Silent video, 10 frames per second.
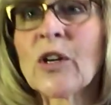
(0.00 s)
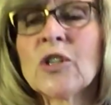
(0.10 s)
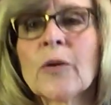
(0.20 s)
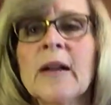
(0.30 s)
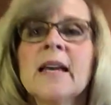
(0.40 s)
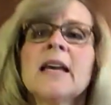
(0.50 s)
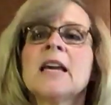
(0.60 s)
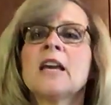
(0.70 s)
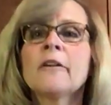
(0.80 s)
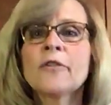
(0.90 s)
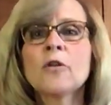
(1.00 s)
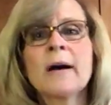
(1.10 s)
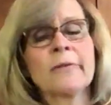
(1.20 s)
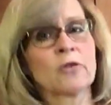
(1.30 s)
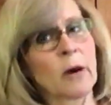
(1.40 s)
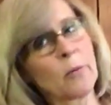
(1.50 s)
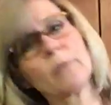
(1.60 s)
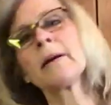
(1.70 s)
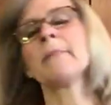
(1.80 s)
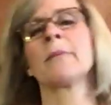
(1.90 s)
can do it. If you have trouble
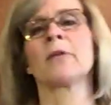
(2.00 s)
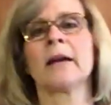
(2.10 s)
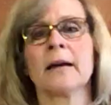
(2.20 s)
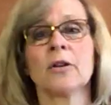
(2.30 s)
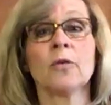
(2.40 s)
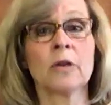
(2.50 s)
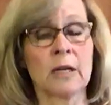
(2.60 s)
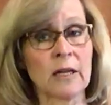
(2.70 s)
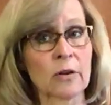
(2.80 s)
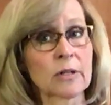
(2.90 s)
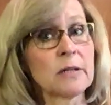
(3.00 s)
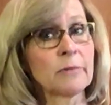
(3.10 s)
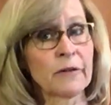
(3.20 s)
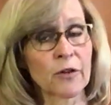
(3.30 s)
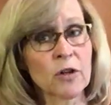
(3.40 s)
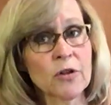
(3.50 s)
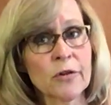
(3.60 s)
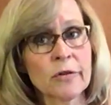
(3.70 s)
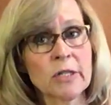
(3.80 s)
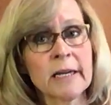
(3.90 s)
remembering it, you can either refer to
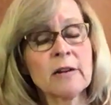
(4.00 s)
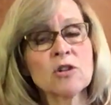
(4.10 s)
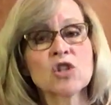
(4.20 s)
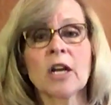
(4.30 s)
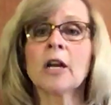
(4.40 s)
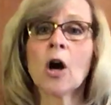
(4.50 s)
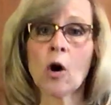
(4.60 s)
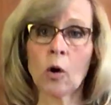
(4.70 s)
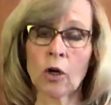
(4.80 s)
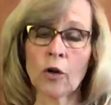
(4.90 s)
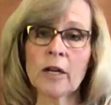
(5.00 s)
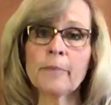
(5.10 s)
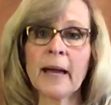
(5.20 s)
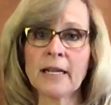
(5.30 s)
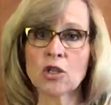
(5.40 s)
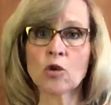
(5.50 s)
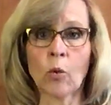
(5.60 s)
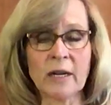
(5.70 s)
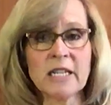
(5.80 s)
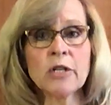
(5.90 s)
your scale sheet or look at page
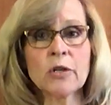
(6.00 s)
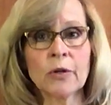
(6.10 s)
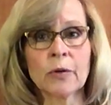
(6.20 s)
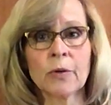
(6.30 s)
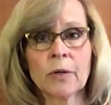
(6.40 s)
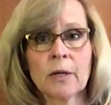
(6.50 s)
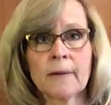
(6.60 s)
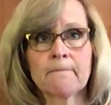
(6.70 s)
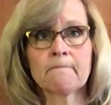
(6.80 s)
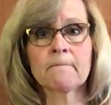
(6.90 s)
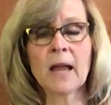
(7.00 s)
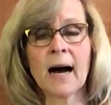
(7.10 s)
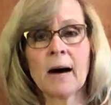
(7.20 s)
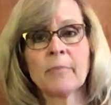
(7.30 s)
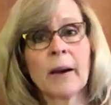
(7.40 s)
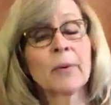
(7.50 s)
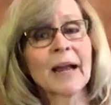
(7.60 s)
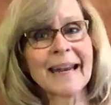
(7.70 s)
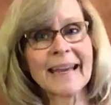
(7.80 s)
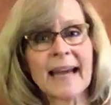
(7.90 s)
22, number
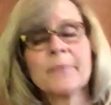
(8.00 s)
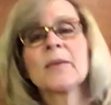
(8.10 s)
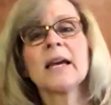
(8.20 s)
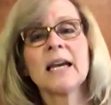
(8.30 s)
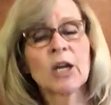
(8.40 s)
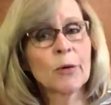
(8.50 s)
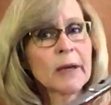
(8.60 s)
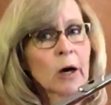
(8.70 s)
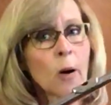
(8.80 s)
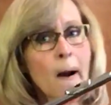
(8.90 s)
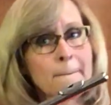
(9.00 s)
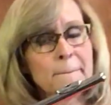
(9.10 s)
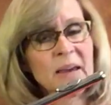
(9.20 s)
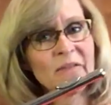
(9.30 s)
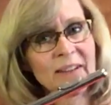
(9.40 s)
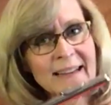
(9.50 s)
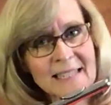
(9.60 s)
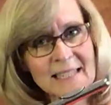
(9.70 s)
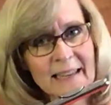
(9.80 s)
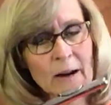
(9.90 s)
88. Here we go, B
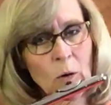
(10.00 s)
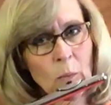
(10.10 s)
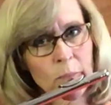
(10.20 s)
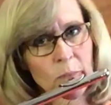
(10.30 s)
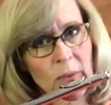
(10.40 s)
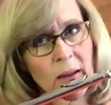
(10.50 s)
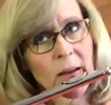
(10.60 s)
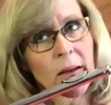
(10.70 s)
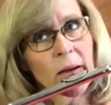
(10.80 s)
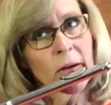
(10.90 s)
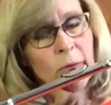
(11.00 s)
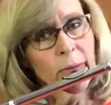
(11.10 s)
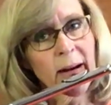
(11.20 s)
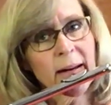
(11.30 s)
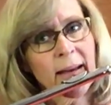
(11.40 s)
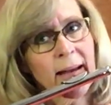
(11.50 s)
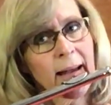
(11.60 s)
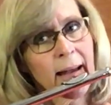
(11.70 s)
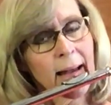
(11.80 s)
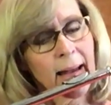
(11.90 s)
flat scale. Ready,
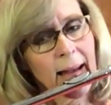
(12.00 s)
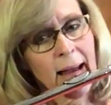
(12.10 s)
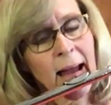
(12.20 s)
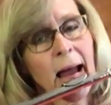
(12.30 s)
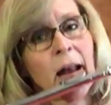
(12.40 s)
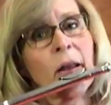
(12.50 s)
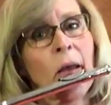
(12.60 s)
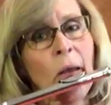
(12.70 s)
and